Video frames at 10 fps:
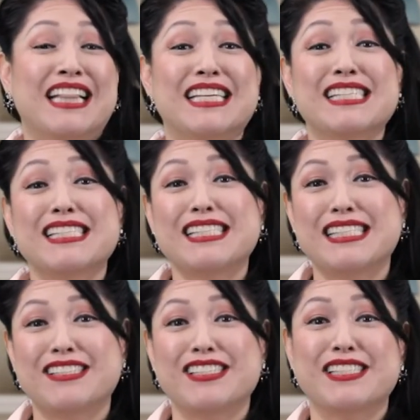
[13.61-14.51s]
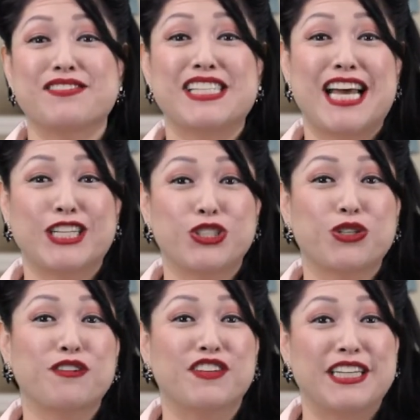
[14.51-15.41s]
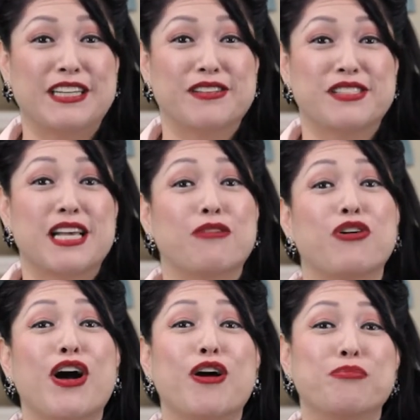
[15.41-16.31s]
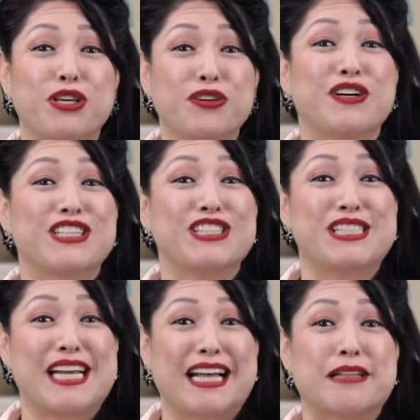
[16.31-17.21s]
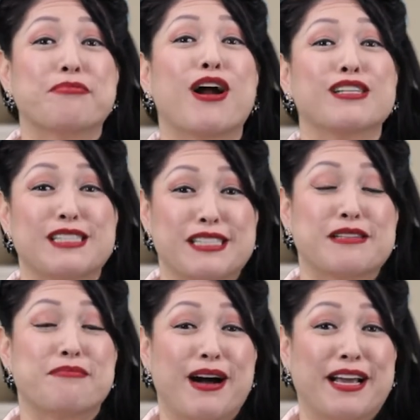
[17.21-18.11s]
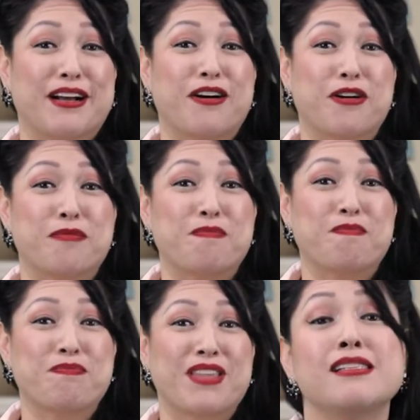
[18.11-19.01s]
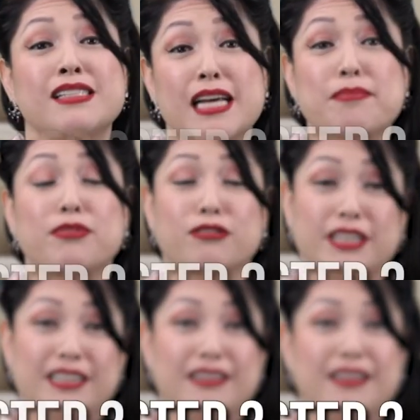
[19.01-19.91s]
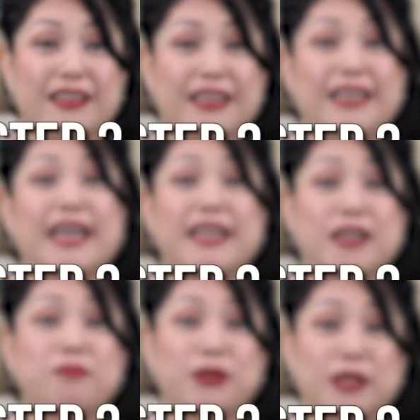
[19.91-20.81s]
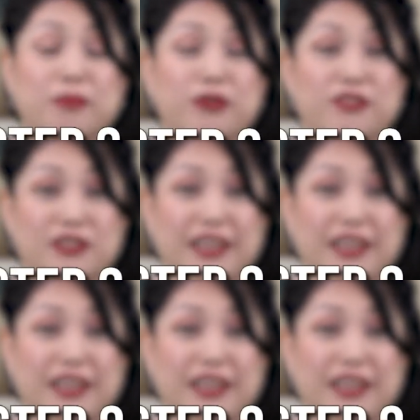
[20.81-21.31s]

This is a series of 10 short videos that will help you understand the process of buying a home. Step 3. Getting a pre-approval